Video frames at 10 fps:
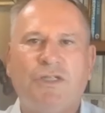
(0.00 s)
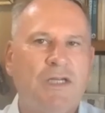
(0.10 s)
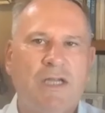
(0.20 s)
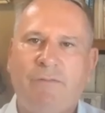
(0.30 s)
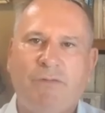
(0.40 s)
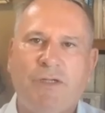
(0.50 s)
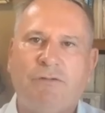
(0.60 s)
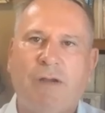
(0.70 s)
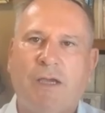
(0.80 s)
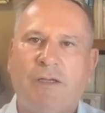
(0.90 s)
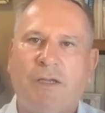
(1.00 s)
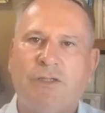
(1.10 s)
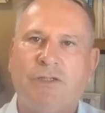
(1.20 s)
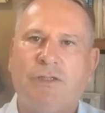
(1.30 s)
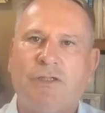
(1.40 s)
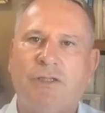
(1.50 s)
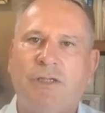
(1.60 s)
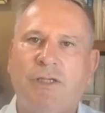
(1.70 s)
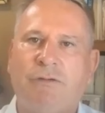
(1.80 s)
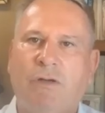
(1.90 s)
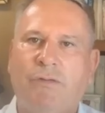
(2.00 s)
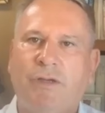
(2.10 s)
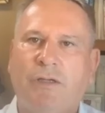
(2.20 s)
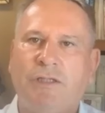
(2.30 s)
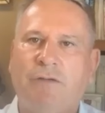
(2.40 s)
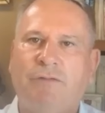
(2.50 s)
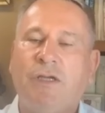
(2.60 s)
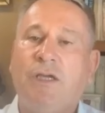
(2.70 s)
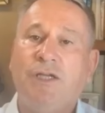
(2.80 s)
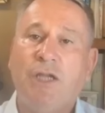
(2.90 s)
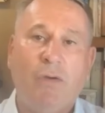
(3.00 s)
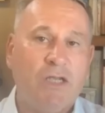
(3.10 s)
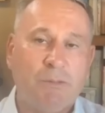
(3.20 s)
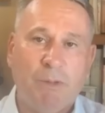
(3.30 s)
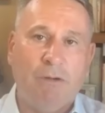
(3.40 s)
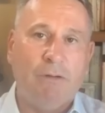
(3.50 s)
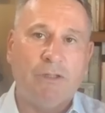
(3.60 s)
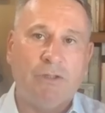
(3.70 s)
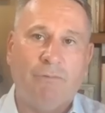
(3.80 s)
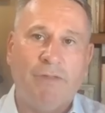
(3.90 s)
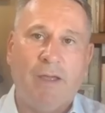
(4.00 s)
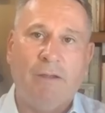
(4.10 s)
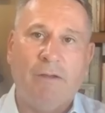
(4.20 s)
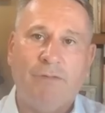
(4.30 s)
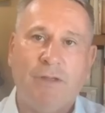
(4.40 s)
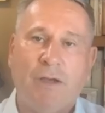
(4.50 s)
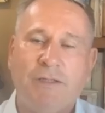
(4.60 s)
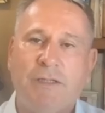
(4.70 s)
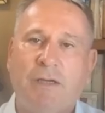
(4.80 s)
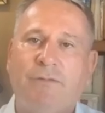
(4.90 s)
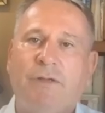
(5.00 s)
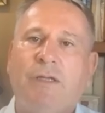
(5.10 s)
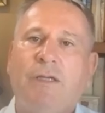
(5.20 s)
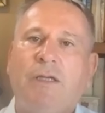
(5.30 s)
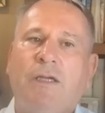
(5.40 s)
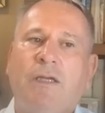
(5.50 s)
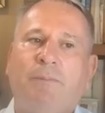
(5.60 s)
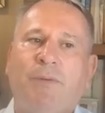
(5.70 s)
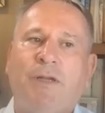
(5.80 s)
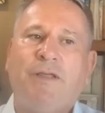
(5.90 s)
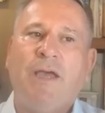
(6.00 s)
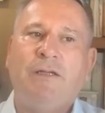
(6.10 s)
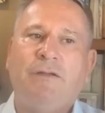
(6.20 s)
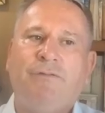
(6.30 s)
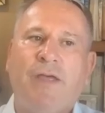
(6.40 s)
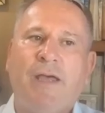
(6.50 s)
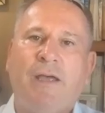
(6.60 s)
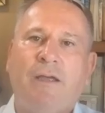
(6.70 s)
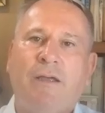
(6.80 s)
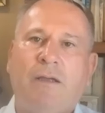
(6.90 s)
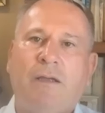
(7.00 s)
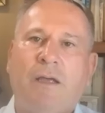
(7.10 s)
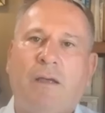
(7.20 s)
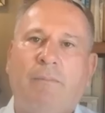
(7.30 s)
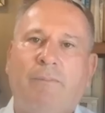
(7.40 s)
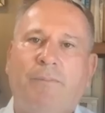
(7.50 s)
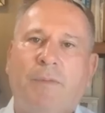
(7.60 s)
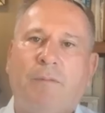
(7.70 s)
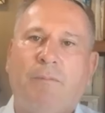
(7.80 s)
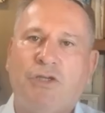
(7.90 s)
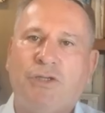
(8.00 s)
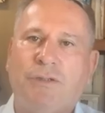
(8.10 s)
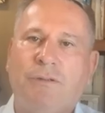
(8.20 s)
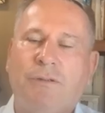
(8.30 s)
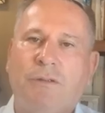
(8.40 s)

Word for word: didn't have any direct connections to the Israel or the I D F, no experience of that, of the I D F. But at the end of their um, mission,